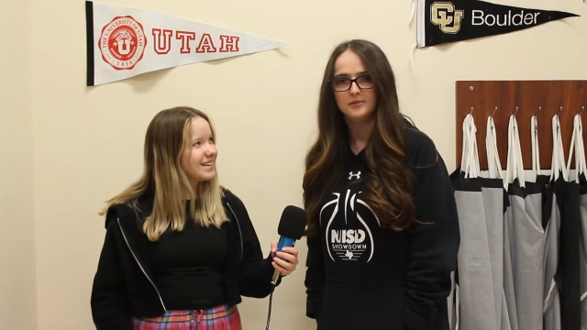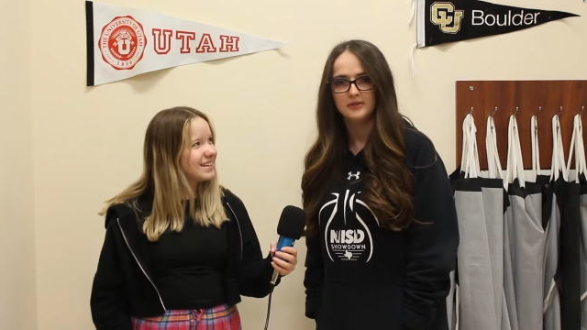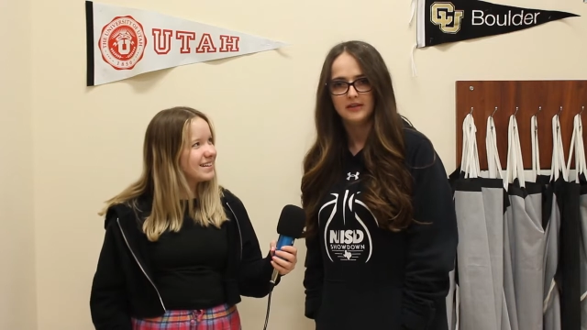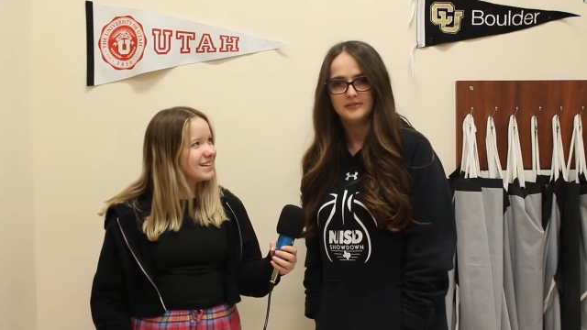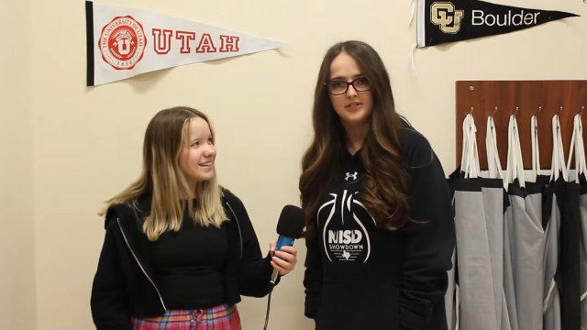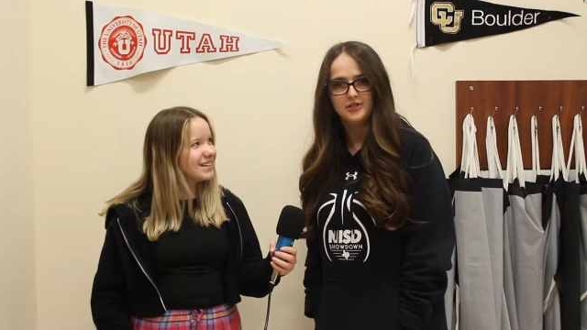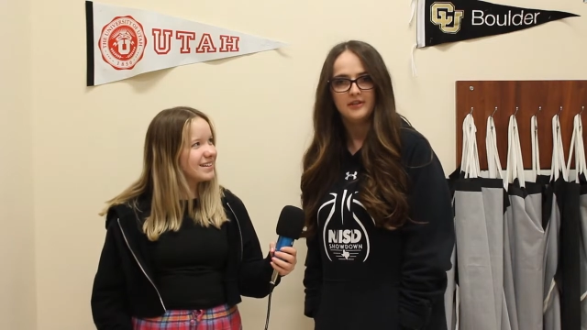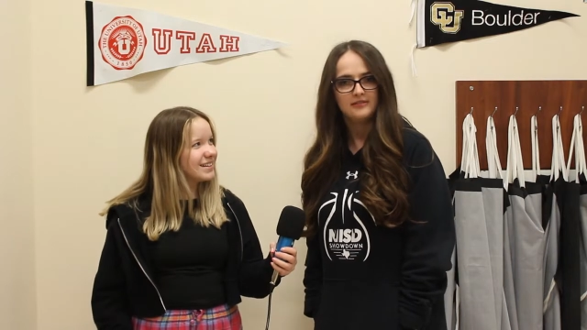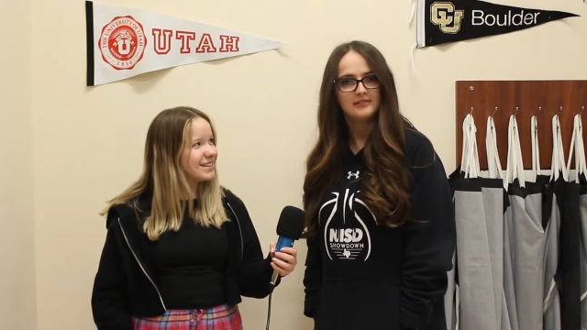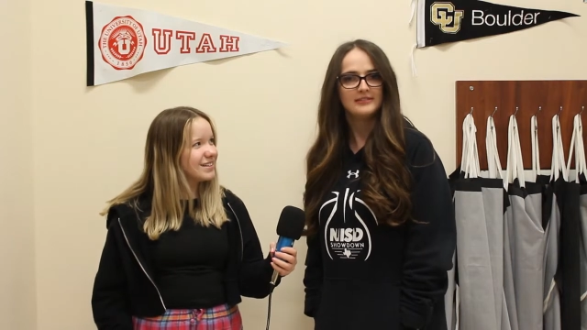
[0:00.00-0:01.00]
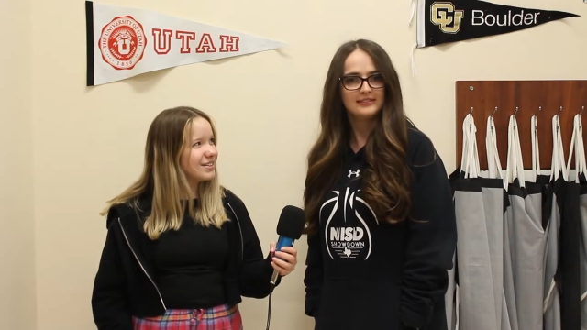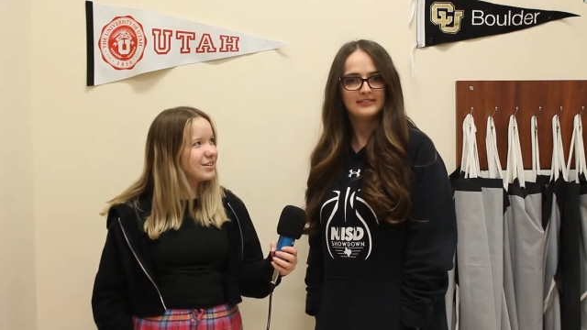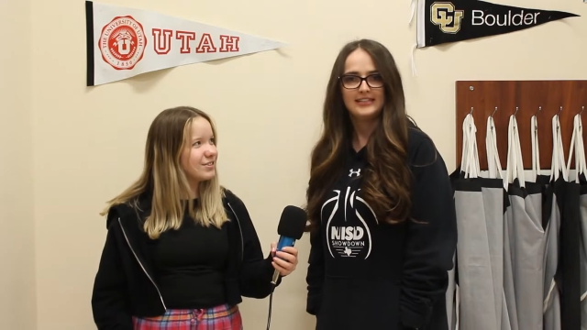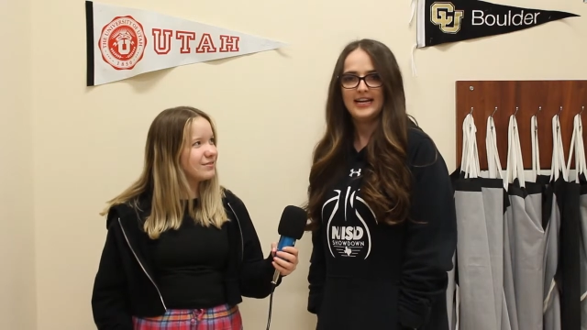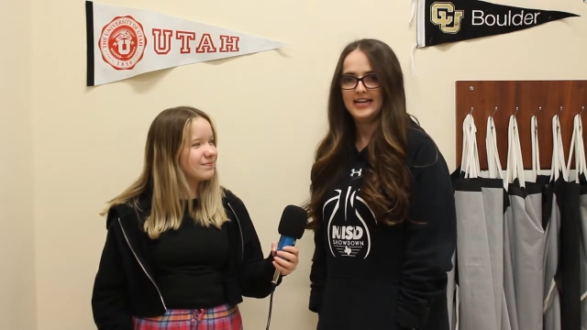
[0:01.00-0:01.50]
Speaker 1: love teaching
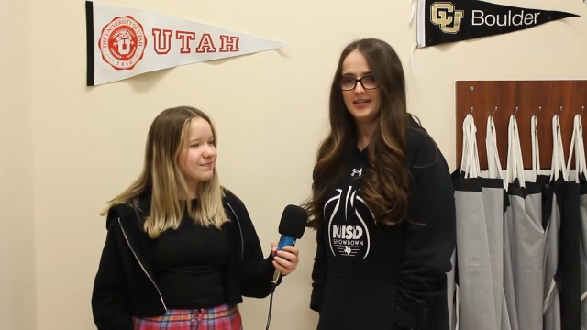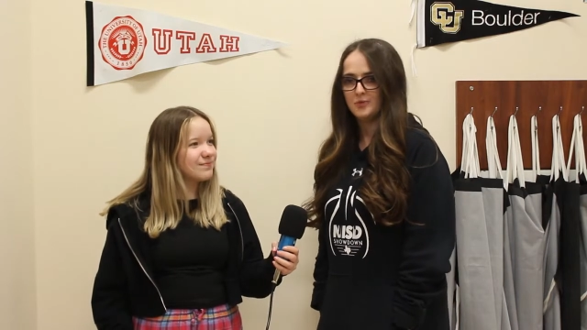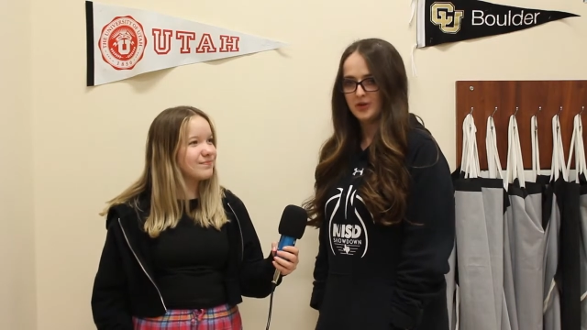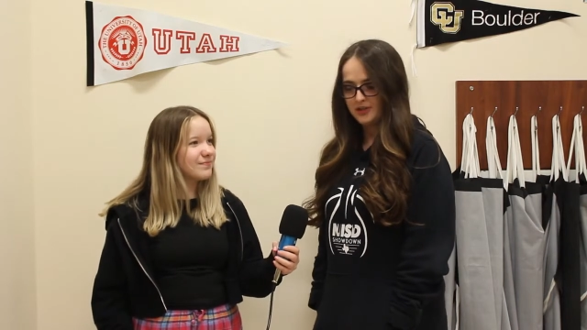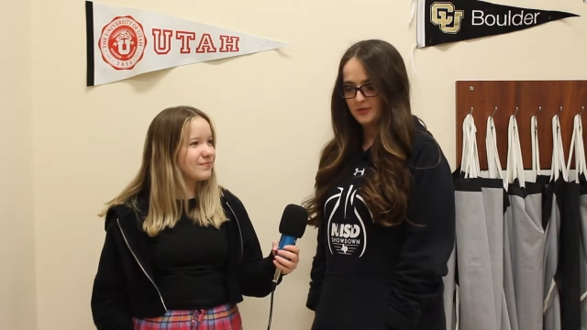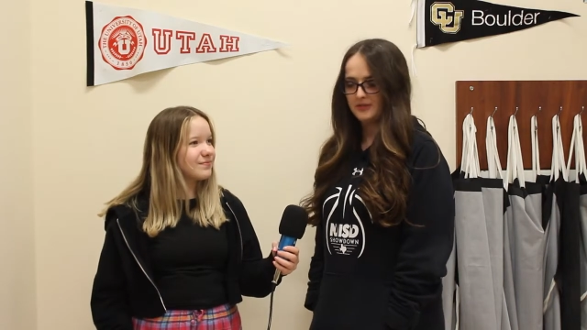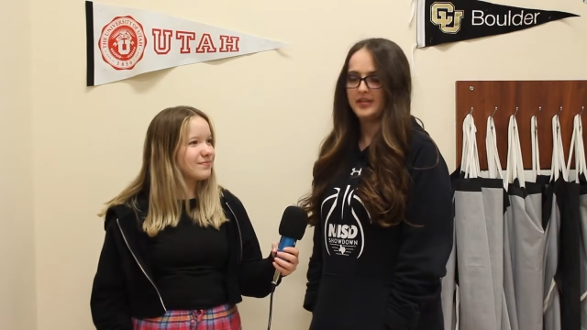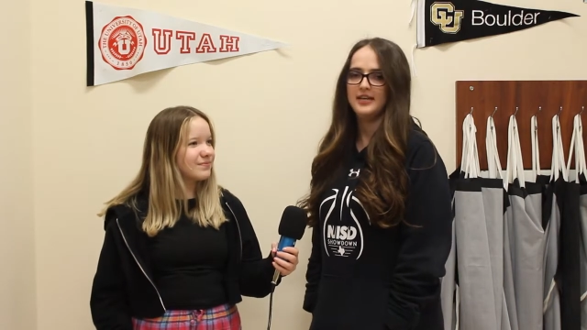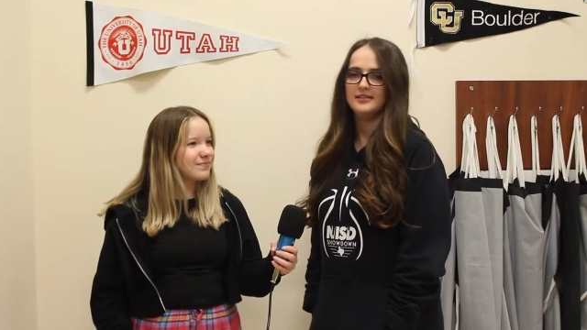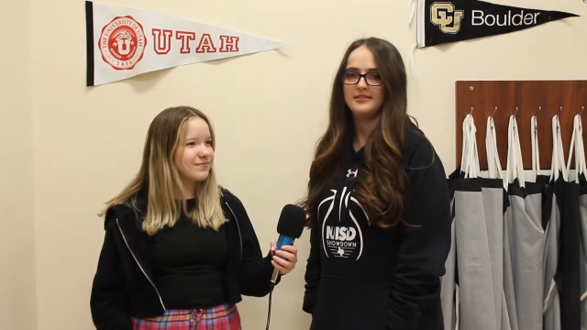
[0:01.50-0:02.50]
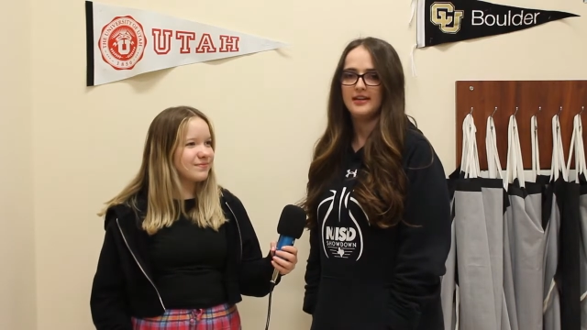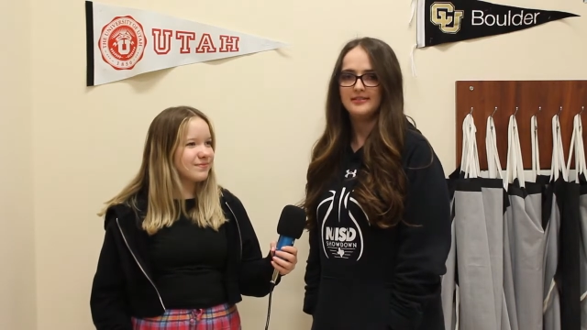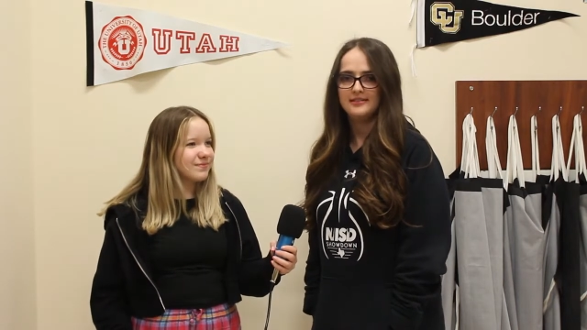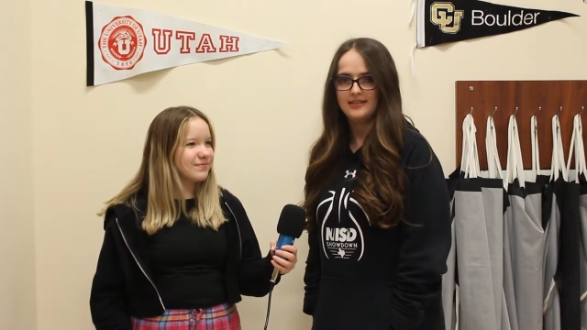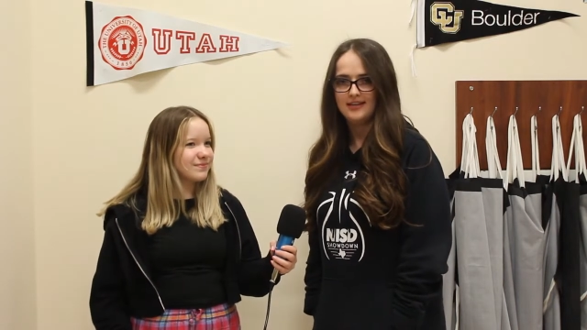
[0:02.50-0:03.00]
and working with kids
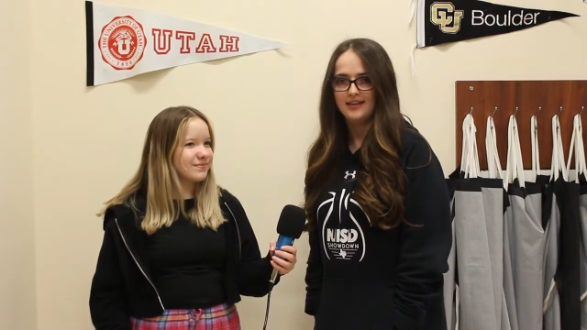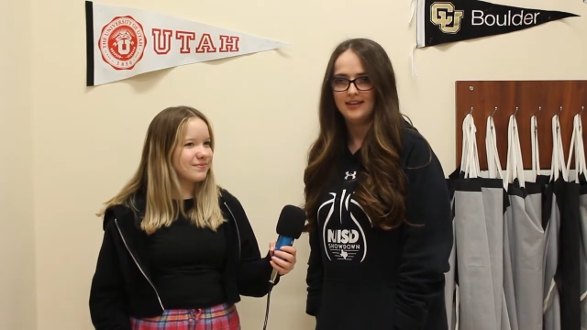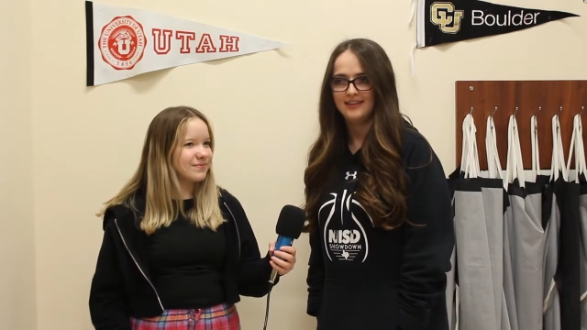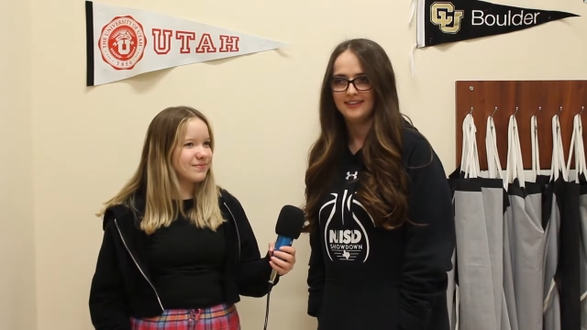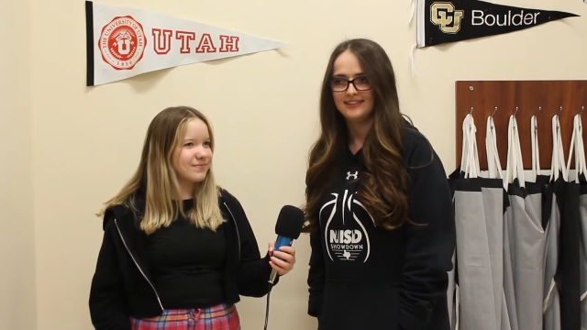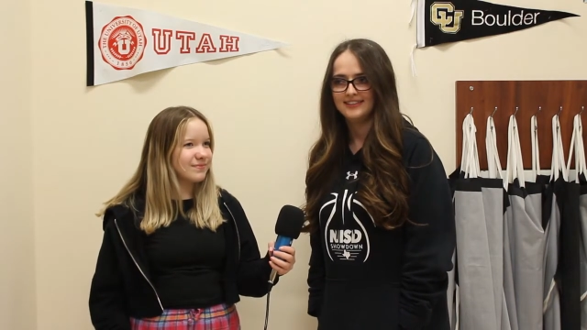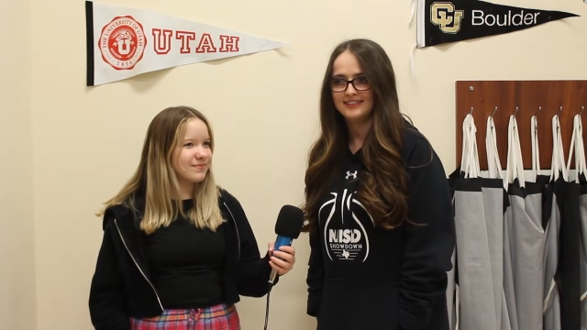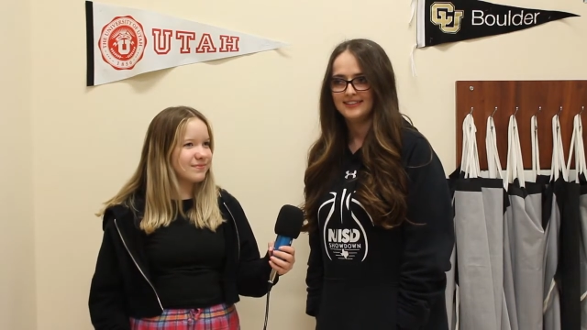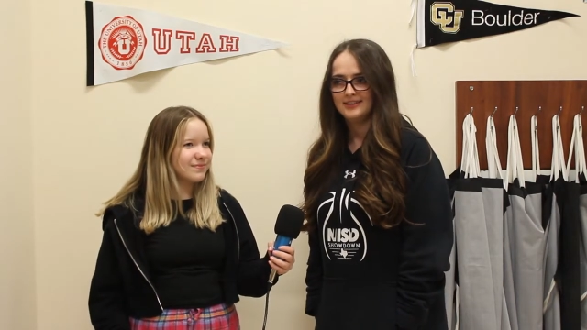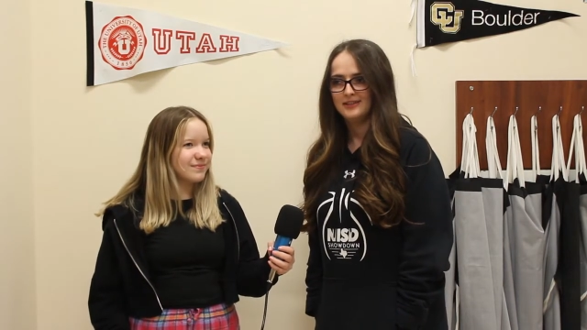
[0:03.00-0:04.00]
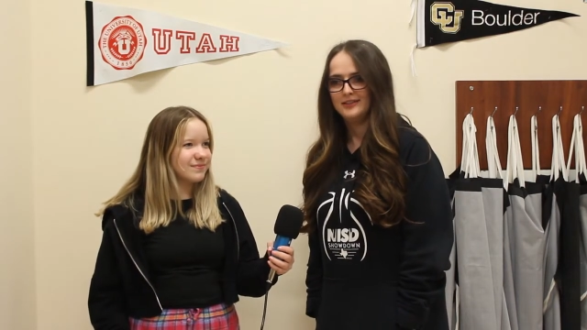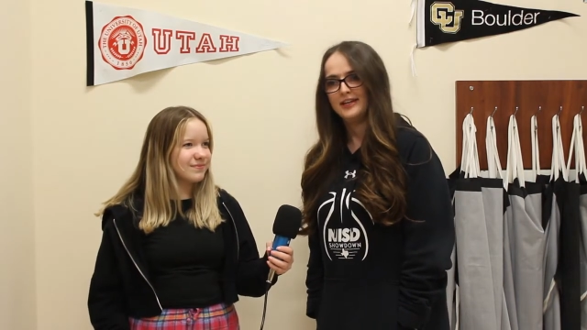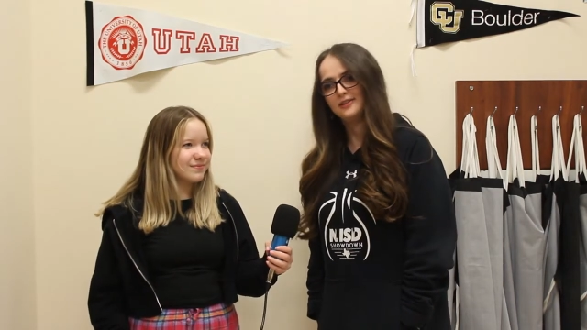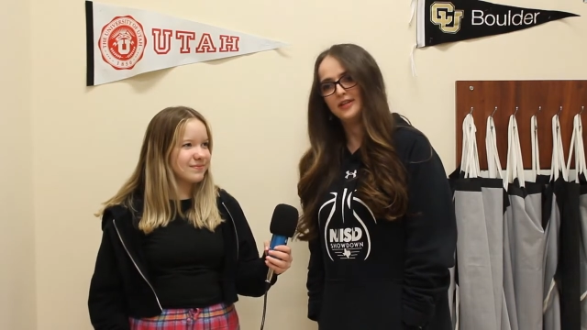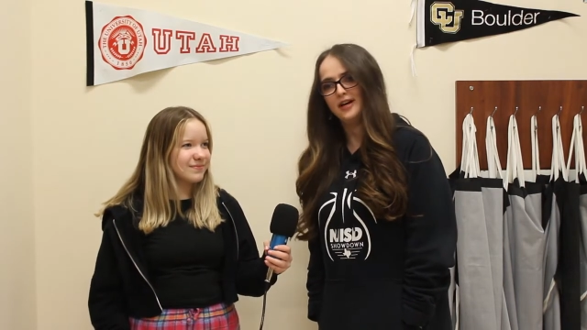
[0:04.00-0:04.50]
and seeing
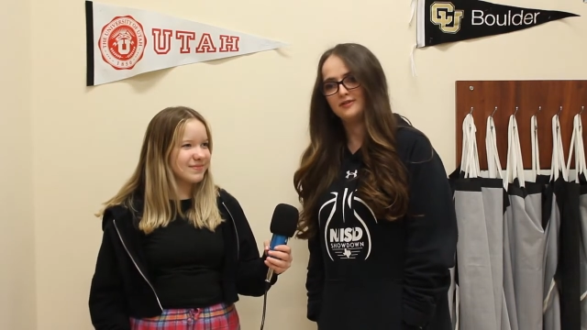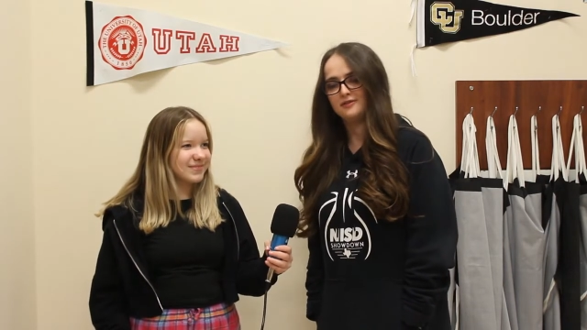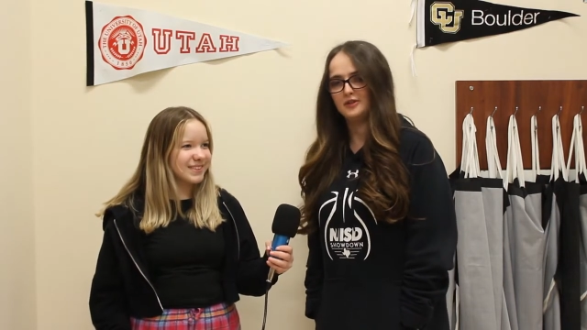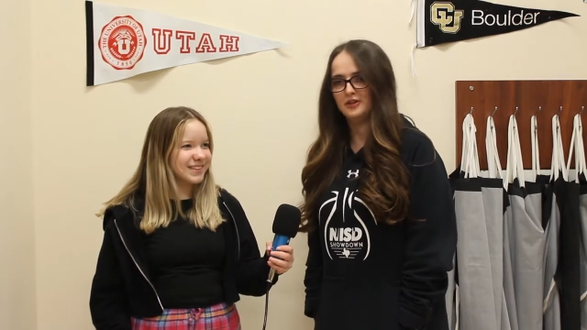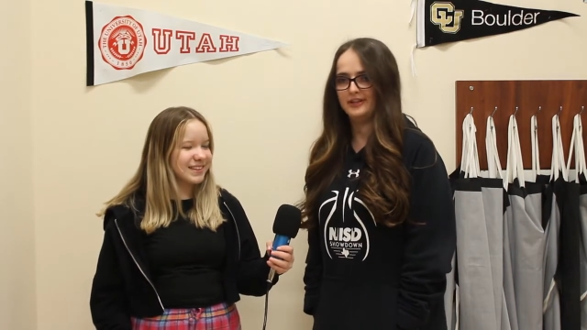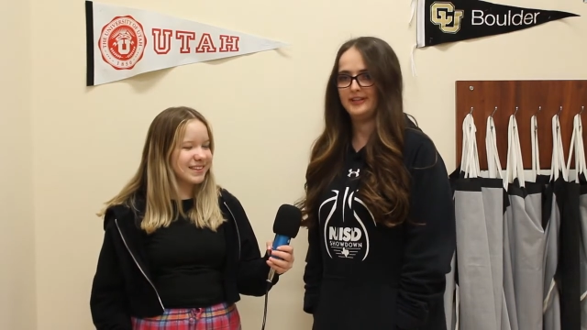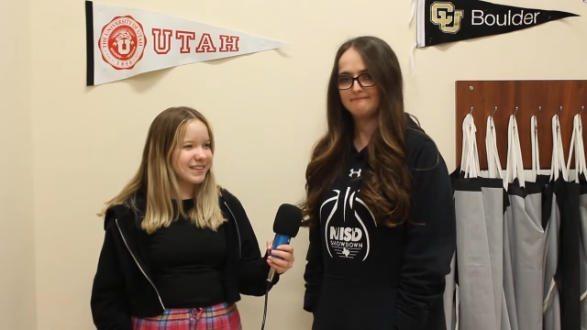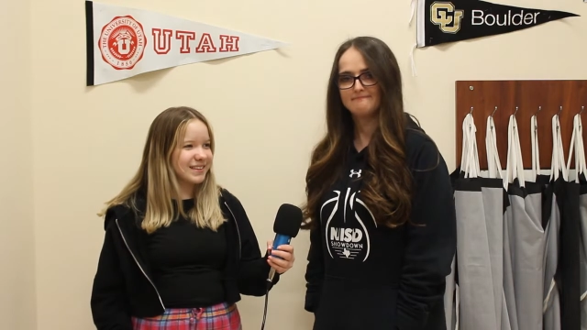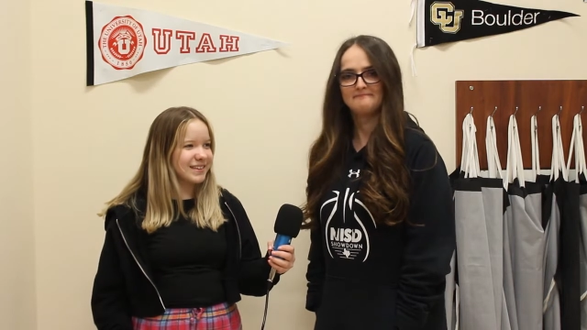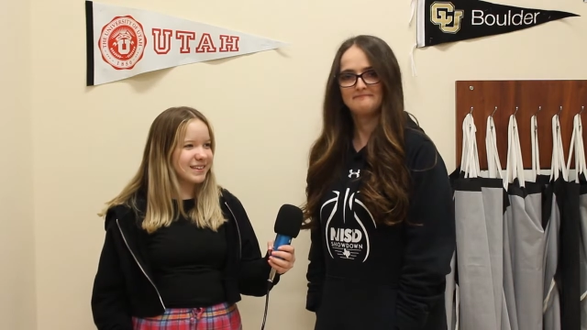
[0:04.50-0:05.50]
their love for learning.